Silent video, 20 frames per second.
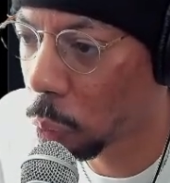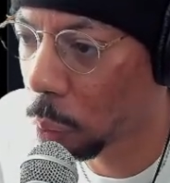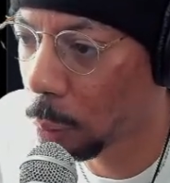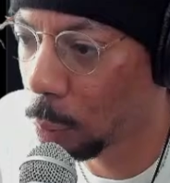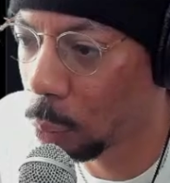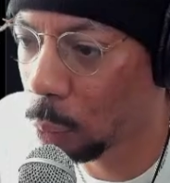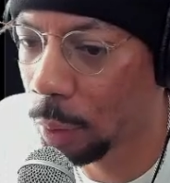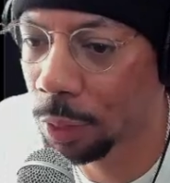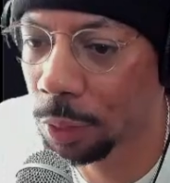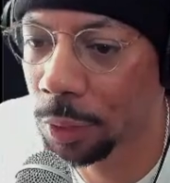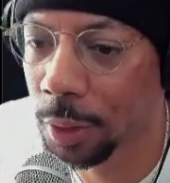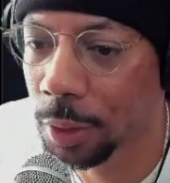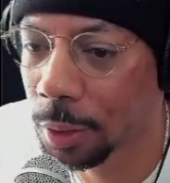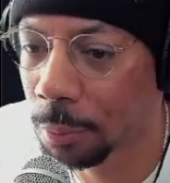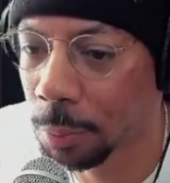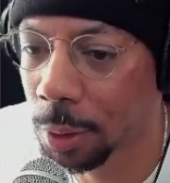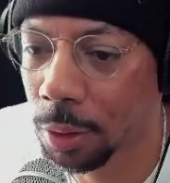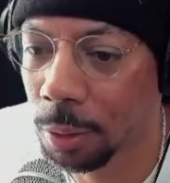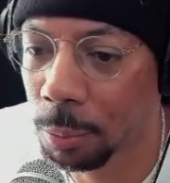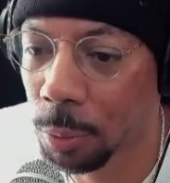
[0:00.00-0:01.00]
one thing can
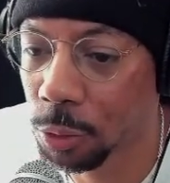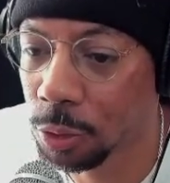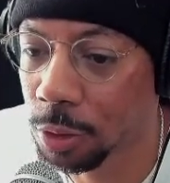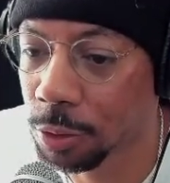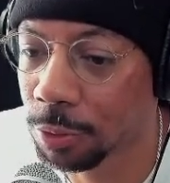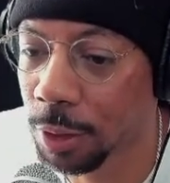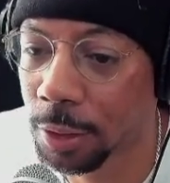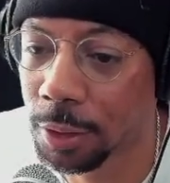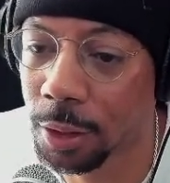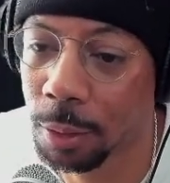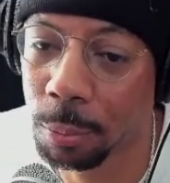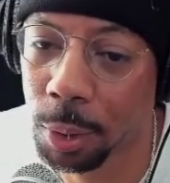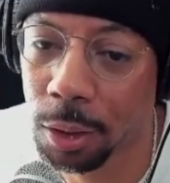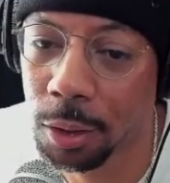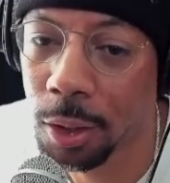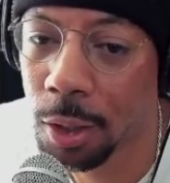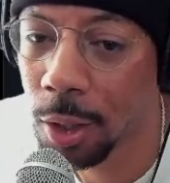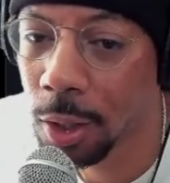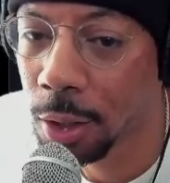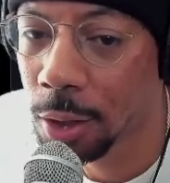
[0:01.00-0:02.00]
be the most affected, but
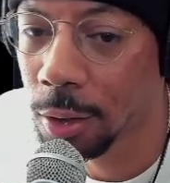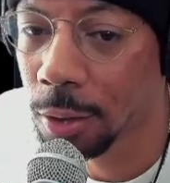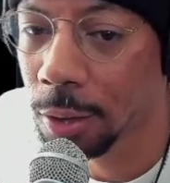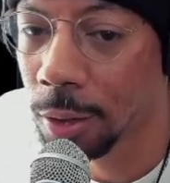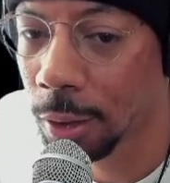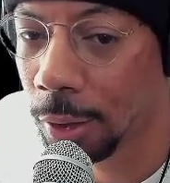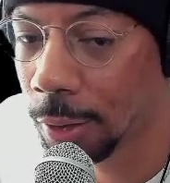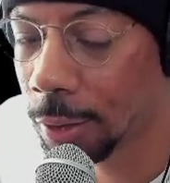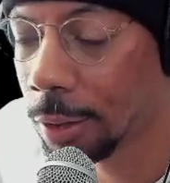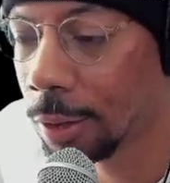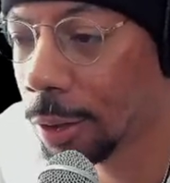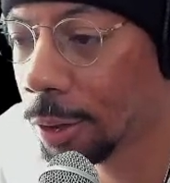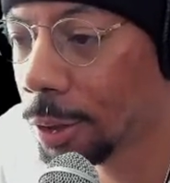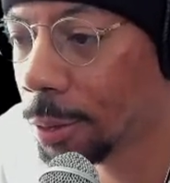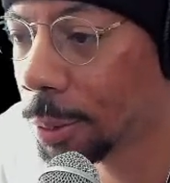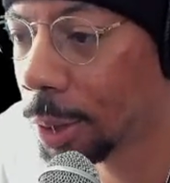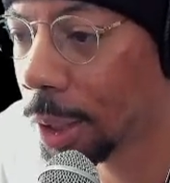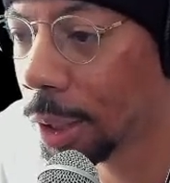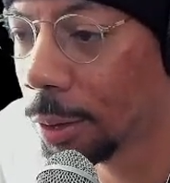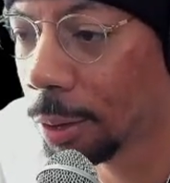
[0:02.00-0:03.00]
Ethereum
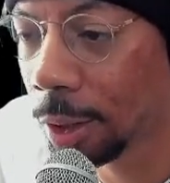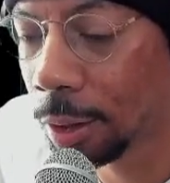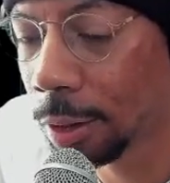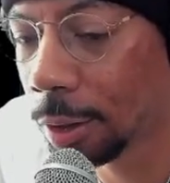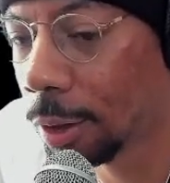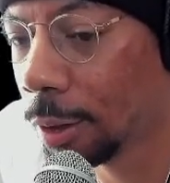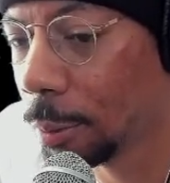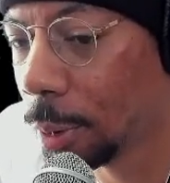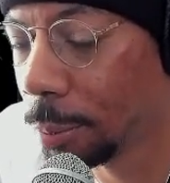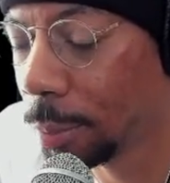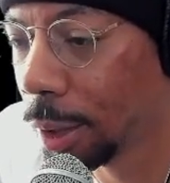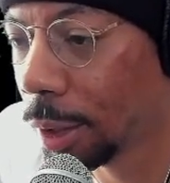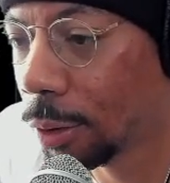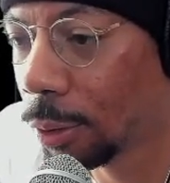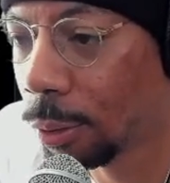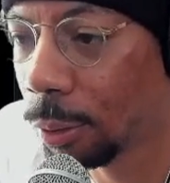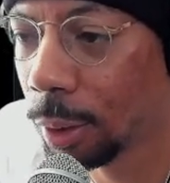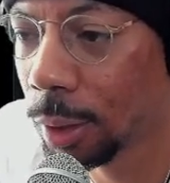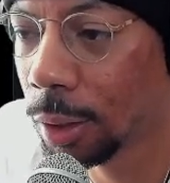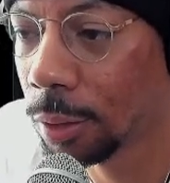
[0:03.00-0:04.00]
and
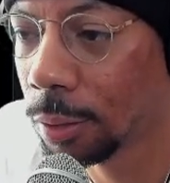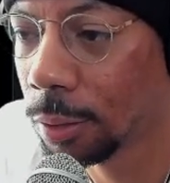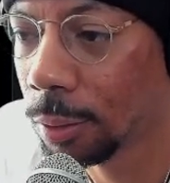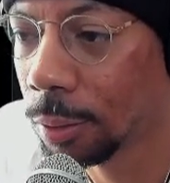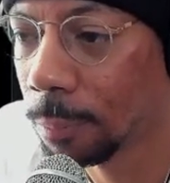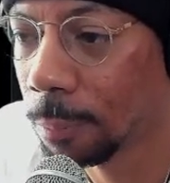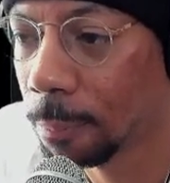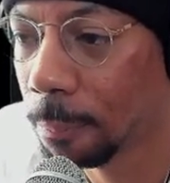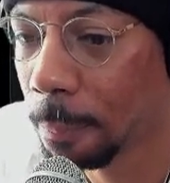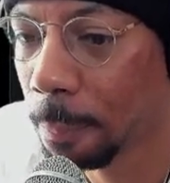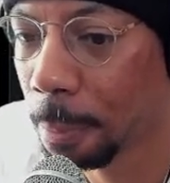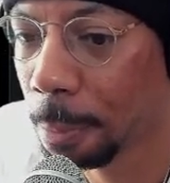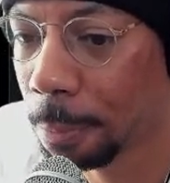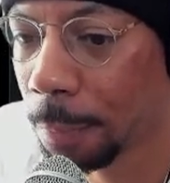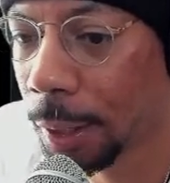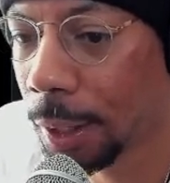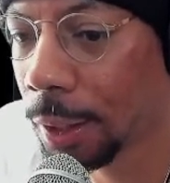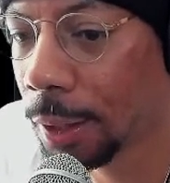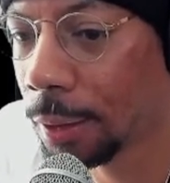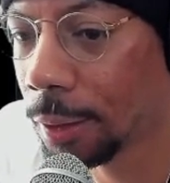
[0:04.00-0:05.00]
Bitcoin,
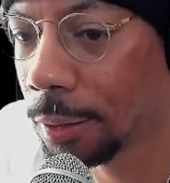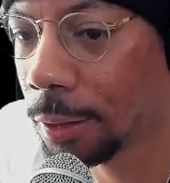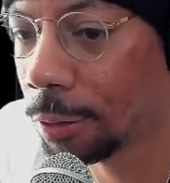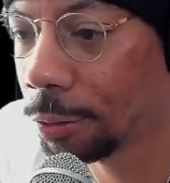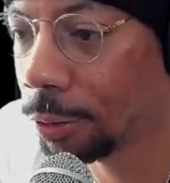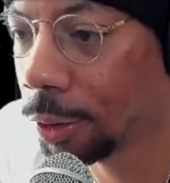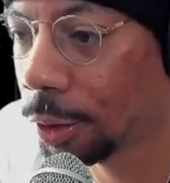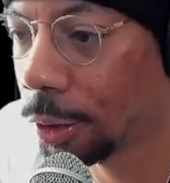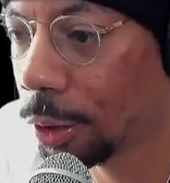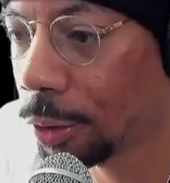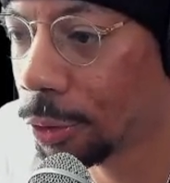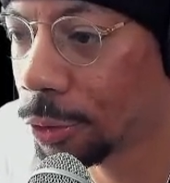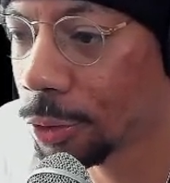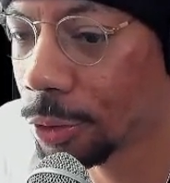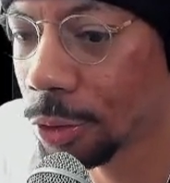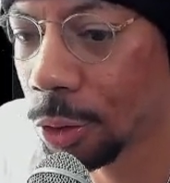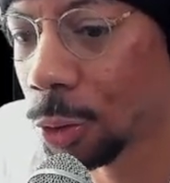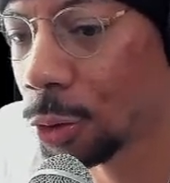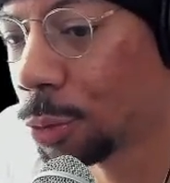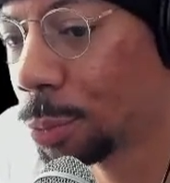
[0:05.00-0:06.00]
they hit in different notes.
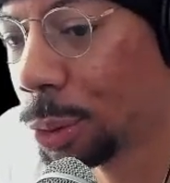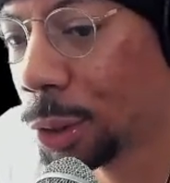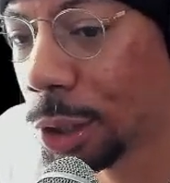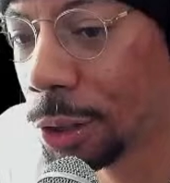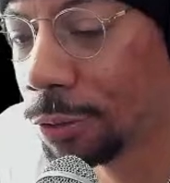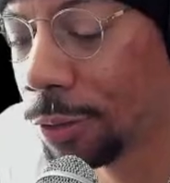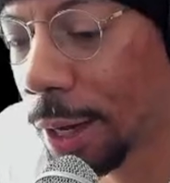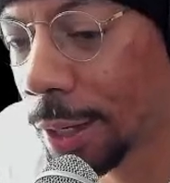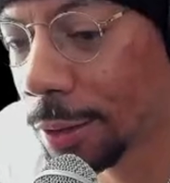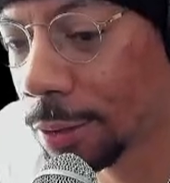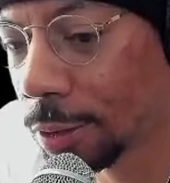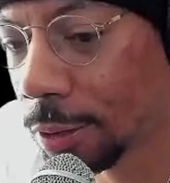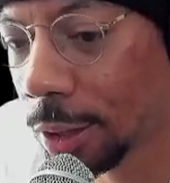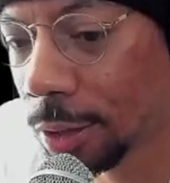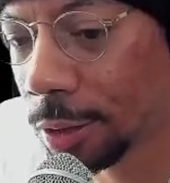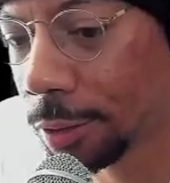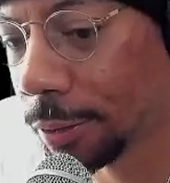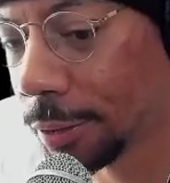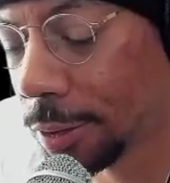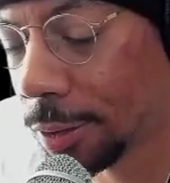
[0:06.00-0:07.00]
So it's pretty
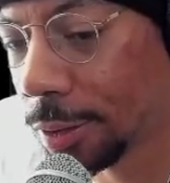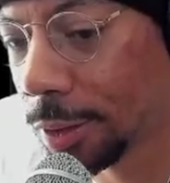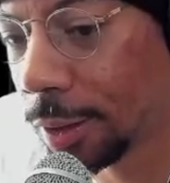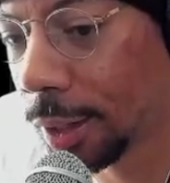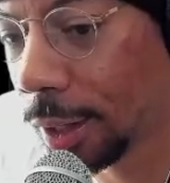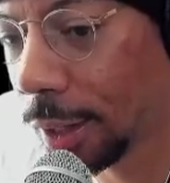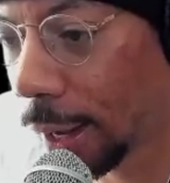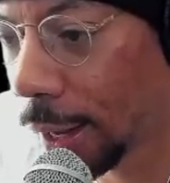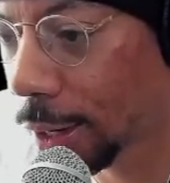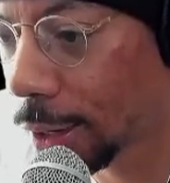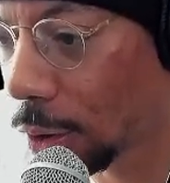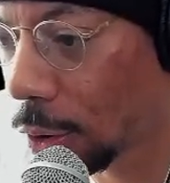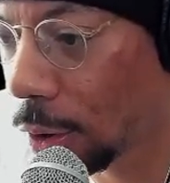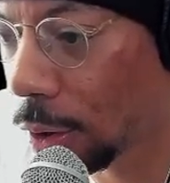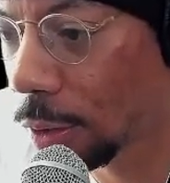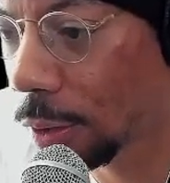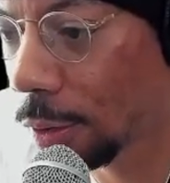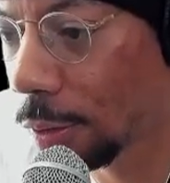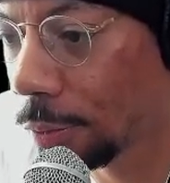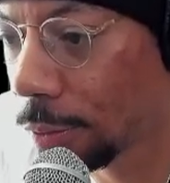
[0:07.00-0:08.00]
fascinating to see that out of
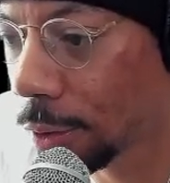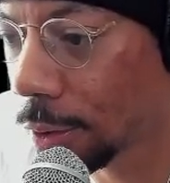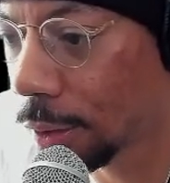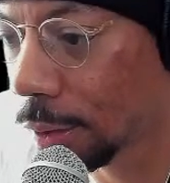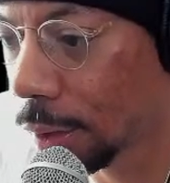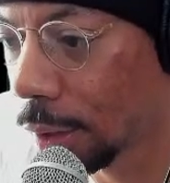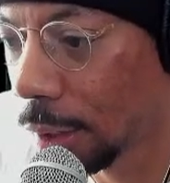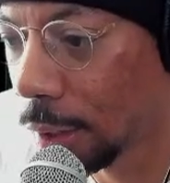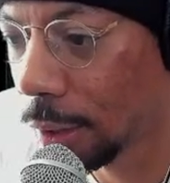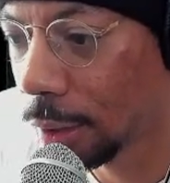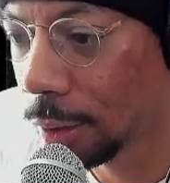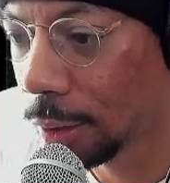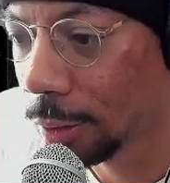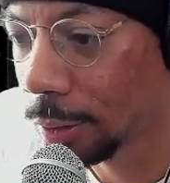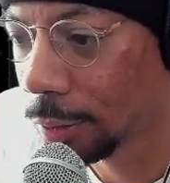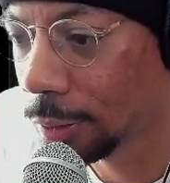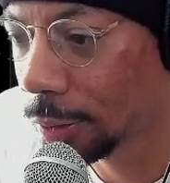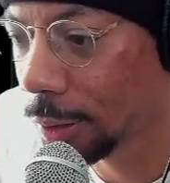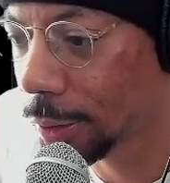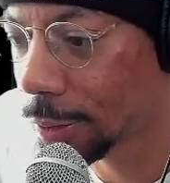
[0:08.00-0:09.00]
all of the,
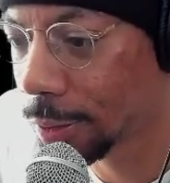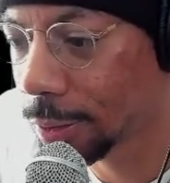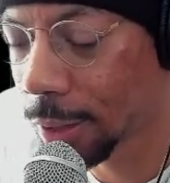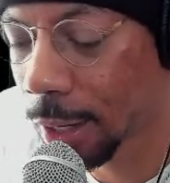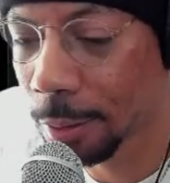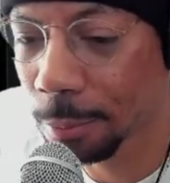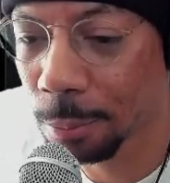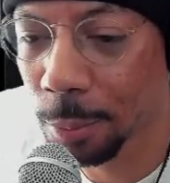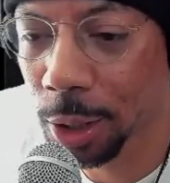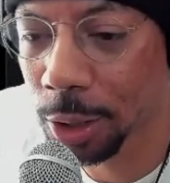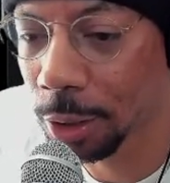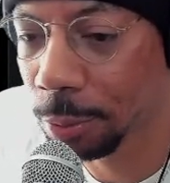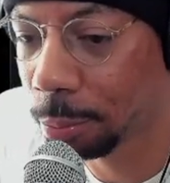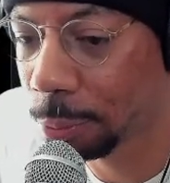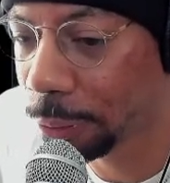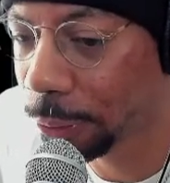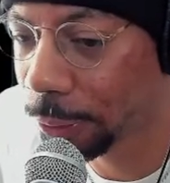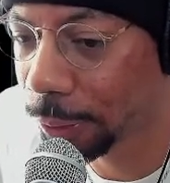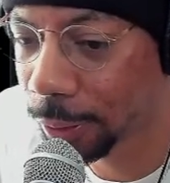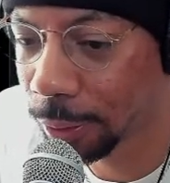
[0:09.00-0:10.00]
let's say, money
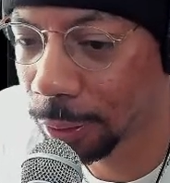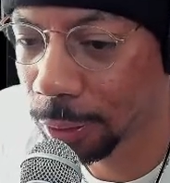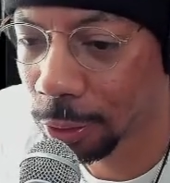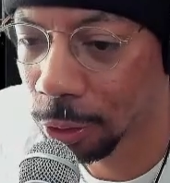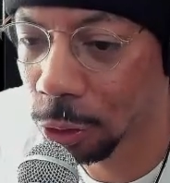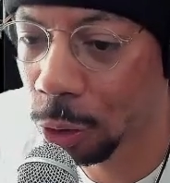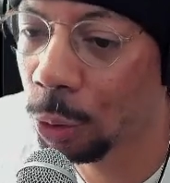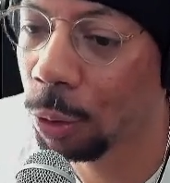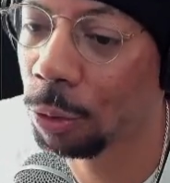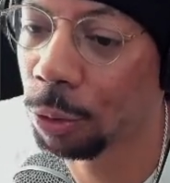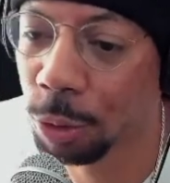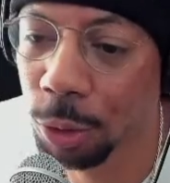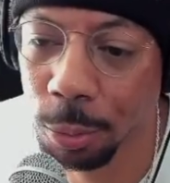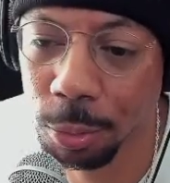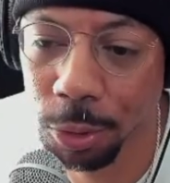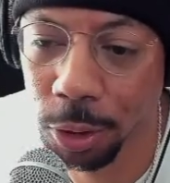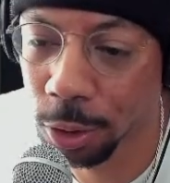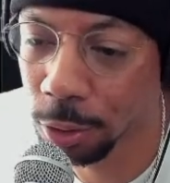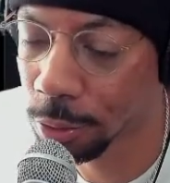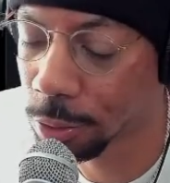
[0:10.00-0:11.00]
book
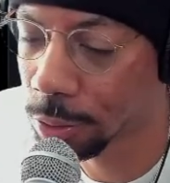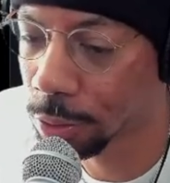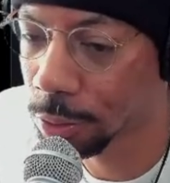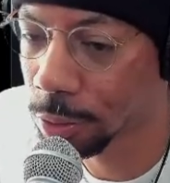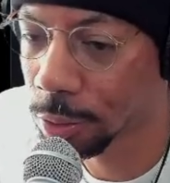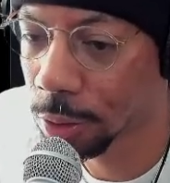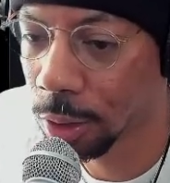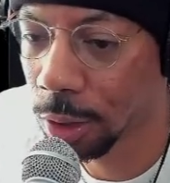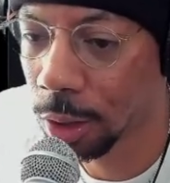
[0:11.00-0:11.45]
cryptos,